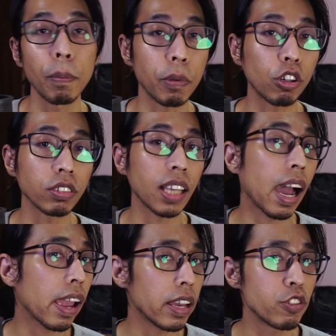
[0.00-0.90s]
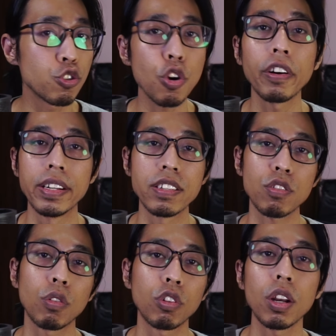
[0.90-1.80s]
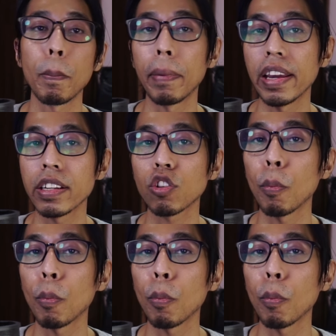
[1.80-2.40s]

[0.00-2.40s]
because I enjoy this controller playing